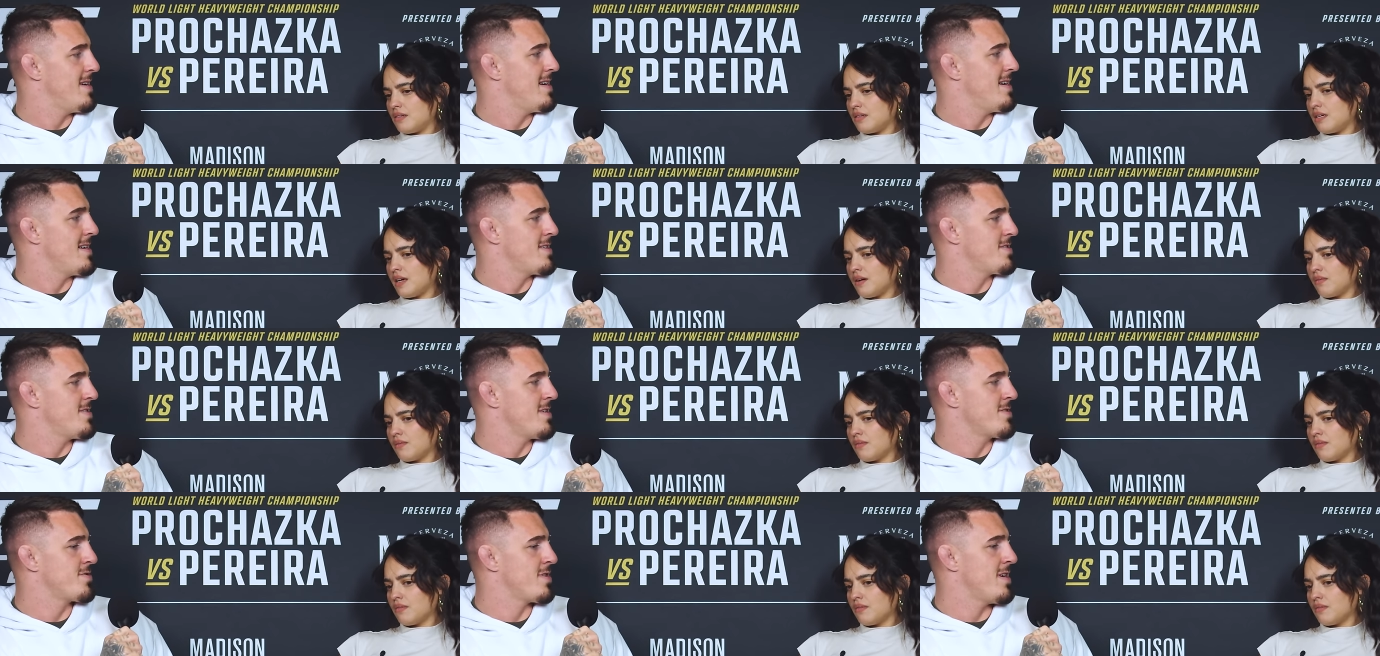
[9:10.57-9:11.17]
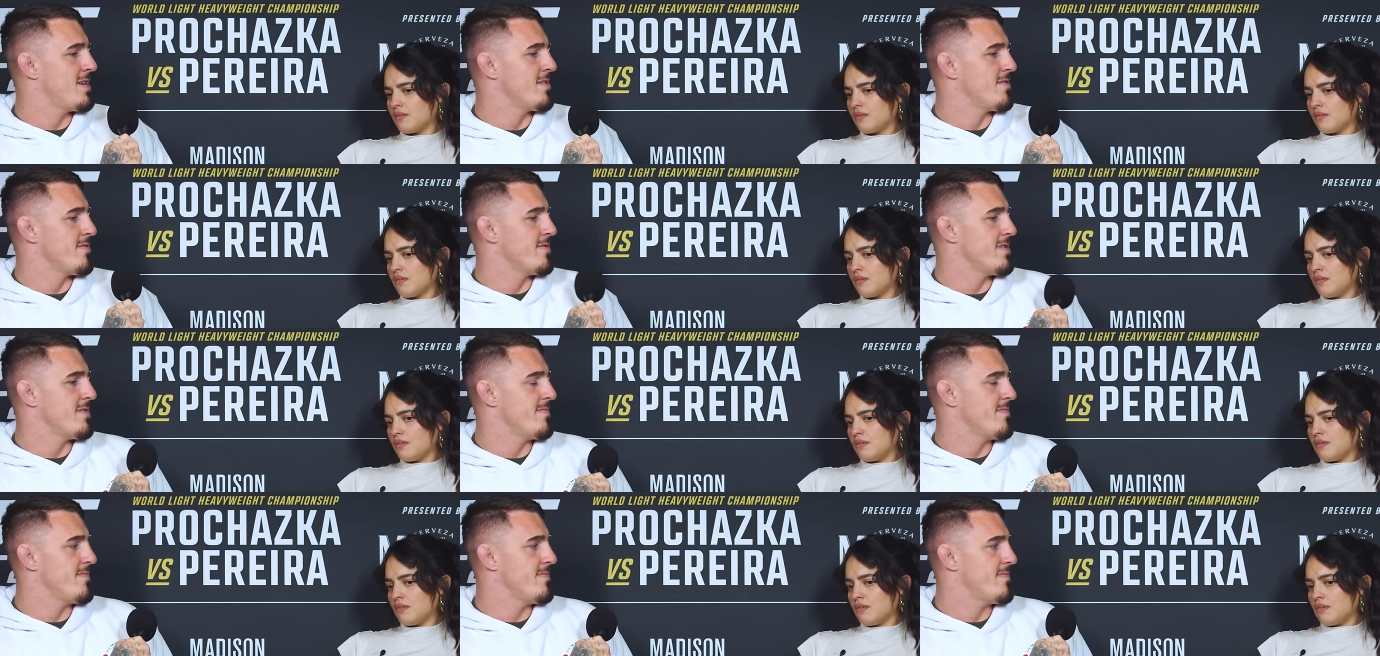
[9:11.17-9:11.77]
Speaker 1: Yeah.
Speaker 2: I'd try and hold
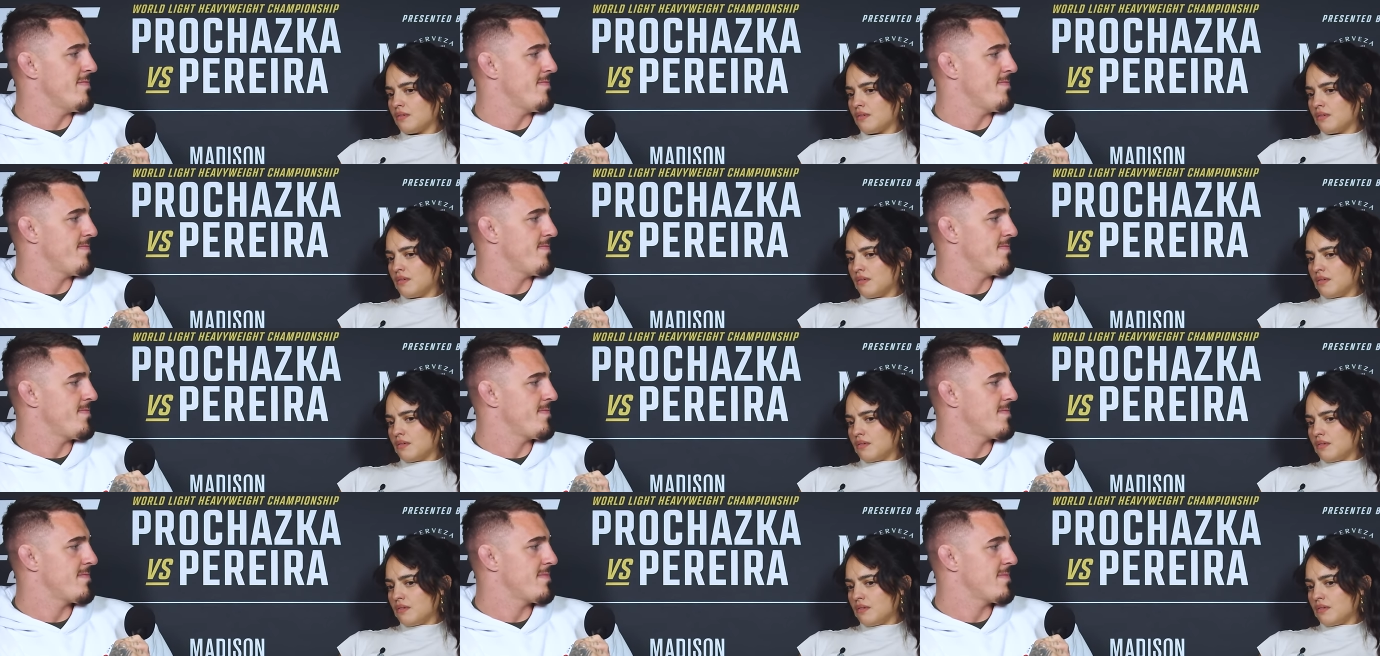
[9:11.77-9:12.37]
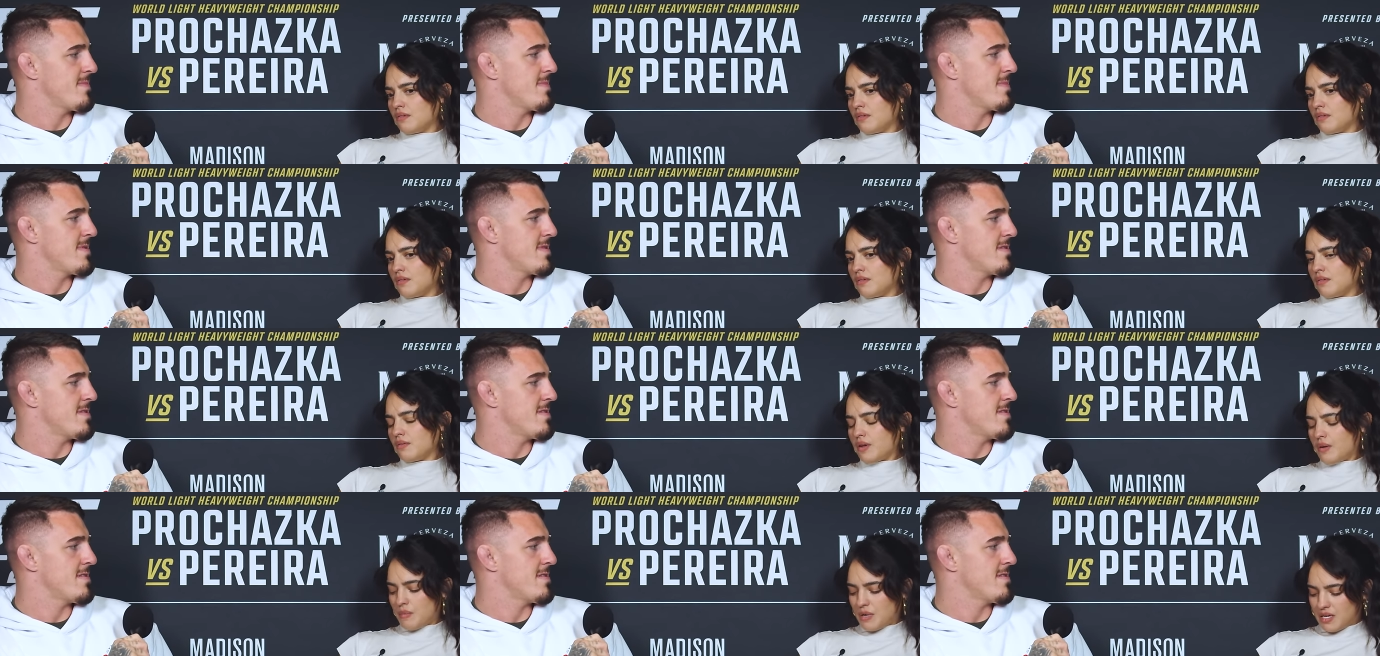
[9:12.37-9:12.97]
it.
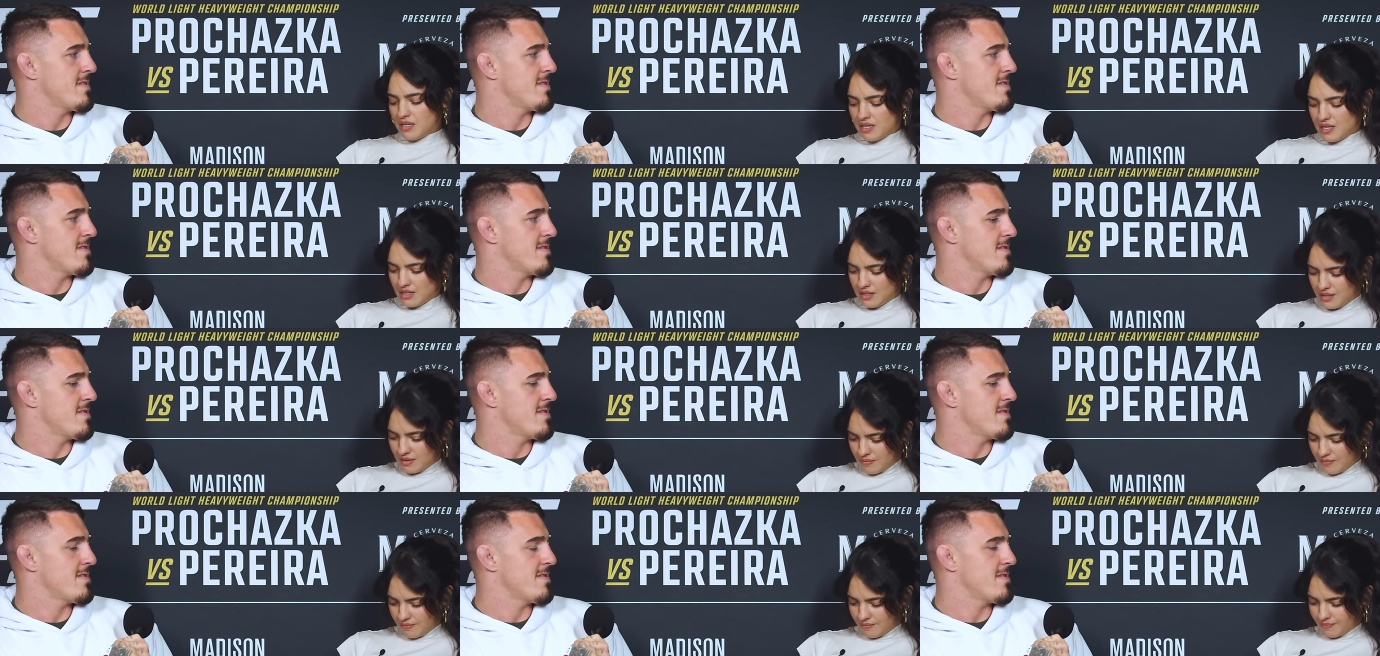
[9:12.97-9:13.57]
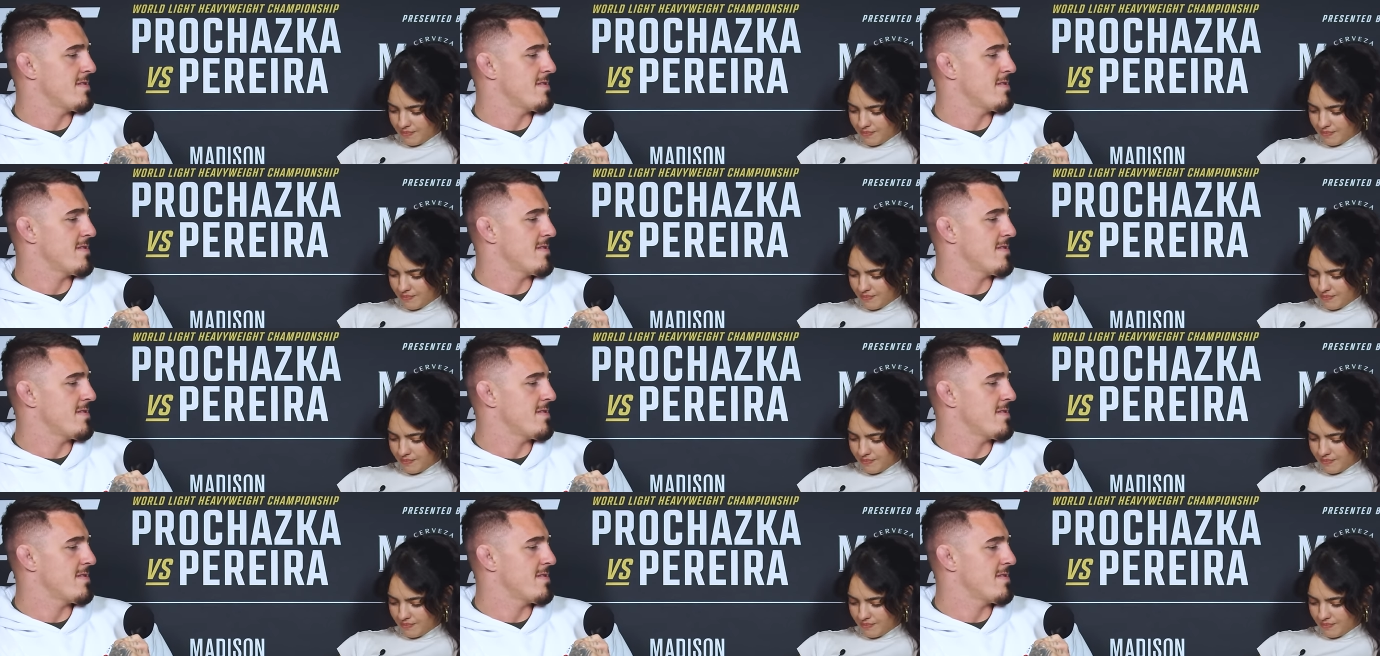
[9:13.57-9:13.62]
Speaker 1: That makes sense.